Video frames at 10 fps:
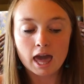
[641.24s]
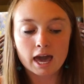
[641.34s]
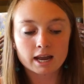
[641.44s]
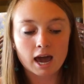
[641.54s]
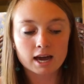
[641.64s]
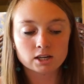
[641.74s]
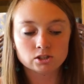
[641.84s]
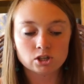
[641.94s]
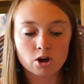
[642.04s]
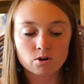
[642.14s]
and i
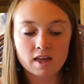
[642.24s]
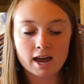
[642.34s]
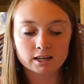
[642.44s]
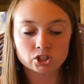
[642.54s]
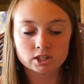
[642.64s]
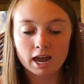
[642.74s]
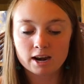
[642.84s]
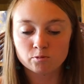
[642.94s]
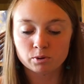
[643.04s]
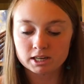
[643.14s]
so that just
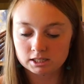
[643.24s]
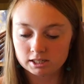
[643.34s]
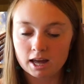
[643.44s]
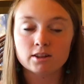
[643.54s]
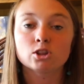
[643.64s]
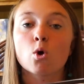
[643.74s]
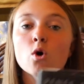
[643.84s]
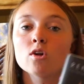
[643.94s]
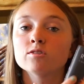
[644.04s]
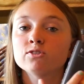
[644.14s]
kind of brings together the
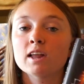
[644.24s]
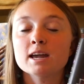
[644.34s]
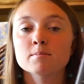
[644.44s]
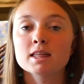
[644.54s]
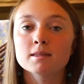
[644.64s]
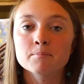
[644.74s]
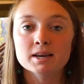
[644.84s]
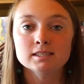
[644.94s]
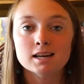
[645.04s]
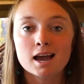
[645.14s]
whole flame in the
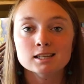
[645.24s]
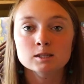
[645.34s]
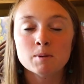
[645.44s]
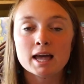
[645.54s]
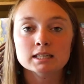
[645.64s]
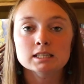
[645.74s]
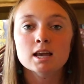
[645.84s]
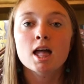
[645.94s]
mist aspect